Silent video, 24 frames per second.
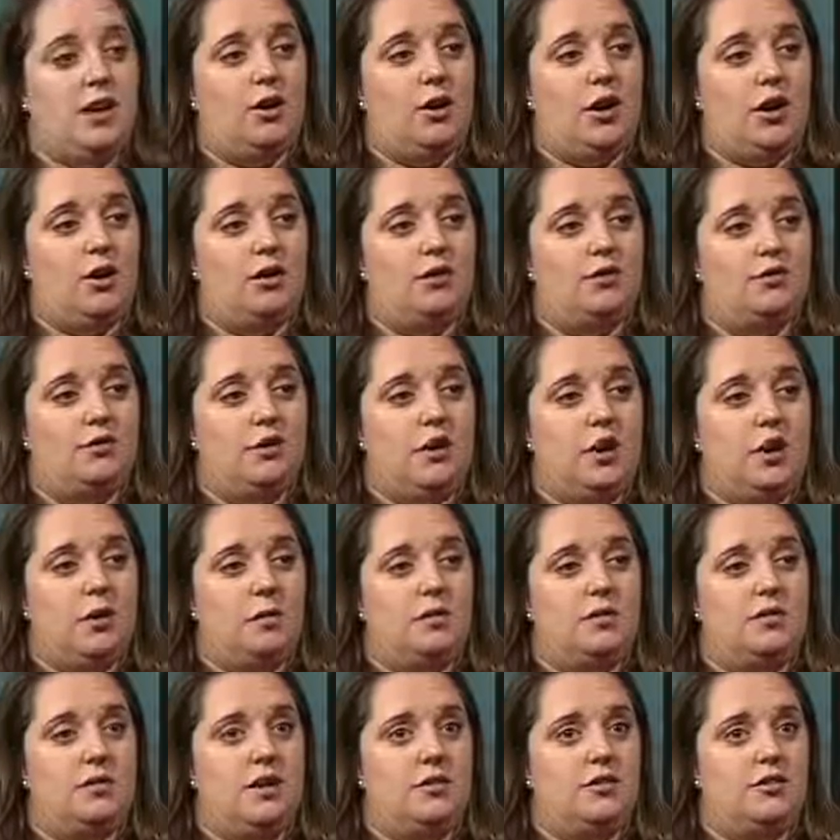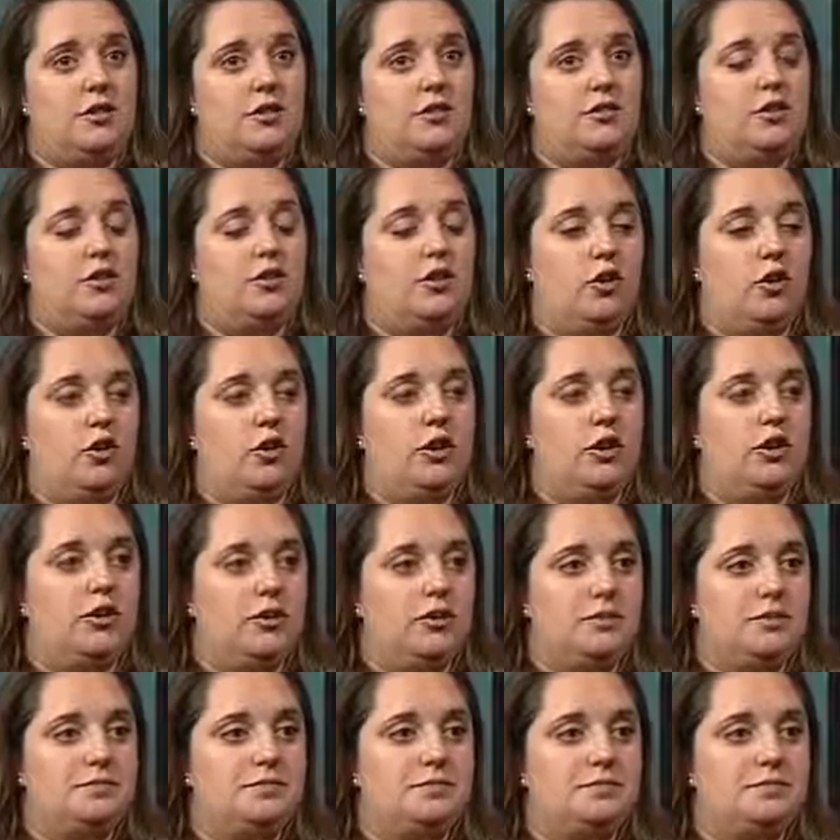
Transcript: counties, from Citrus to Collier.